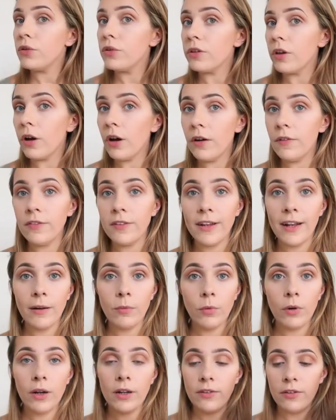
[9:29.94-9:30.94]
So after
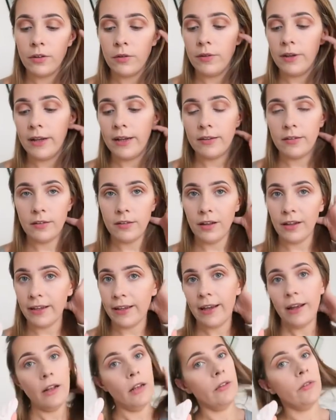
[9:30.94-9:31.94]
that, what I do next is I
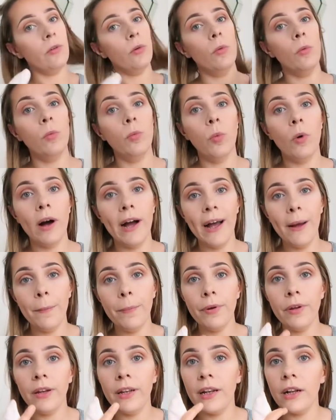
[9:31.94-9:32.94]
get a little wipe
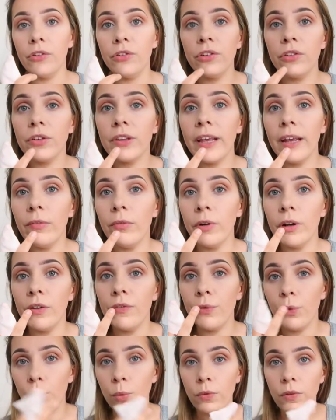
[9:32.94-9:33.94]
and I just get rid
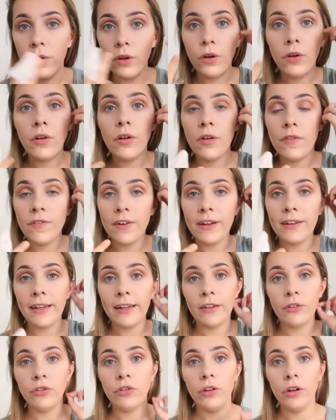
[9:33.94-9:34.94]
of all the
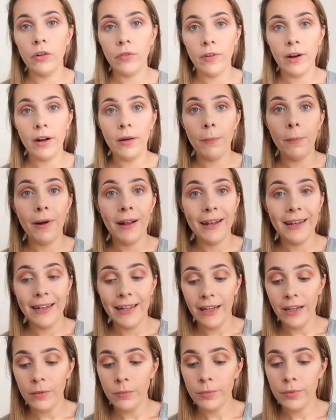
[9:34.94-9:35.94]
foundation around my
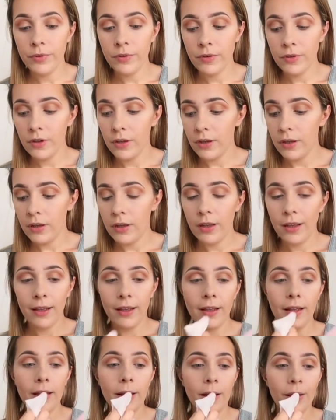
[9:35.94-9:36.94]
lips,
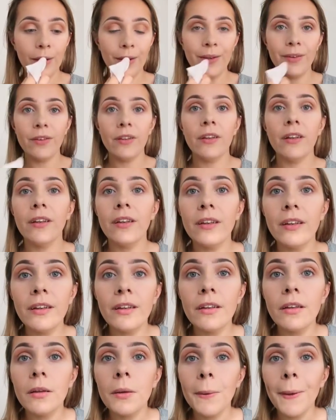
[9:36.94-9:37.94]
because
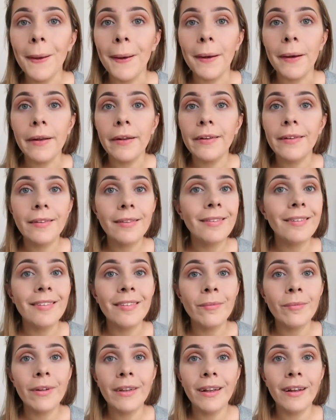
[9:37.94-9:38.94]
yeah, it
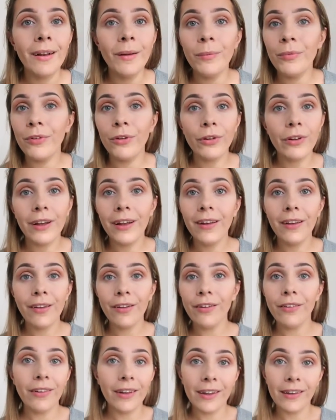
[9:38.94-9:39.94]
doesn't make your lips look any
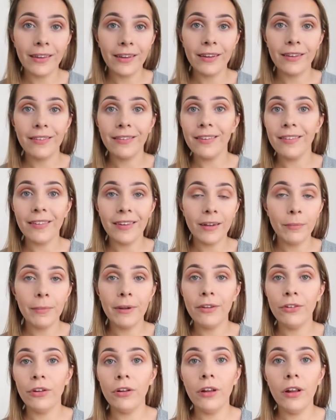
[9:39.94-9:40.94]
good like this, does it? It
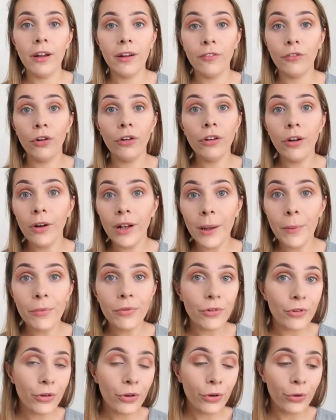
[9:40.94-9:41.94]
makes you look like I've got no
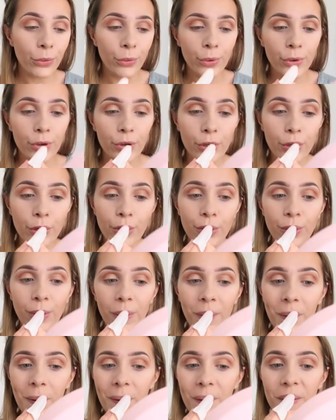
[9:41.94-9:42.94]
lips at all.
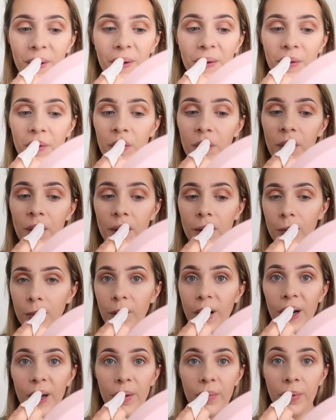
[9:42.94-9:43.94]
So I just quickly
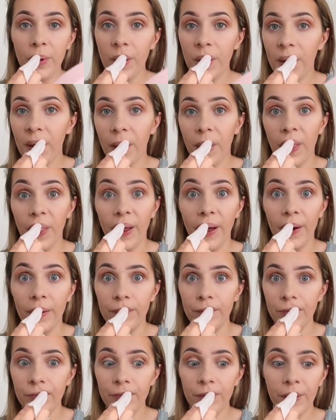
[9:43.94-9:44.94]
wipe that
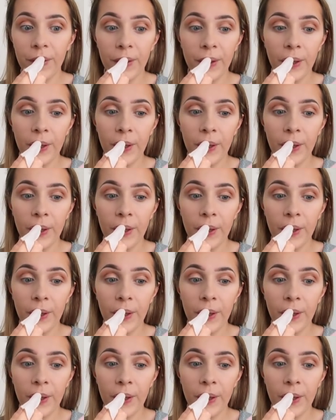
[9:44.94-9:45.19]
off.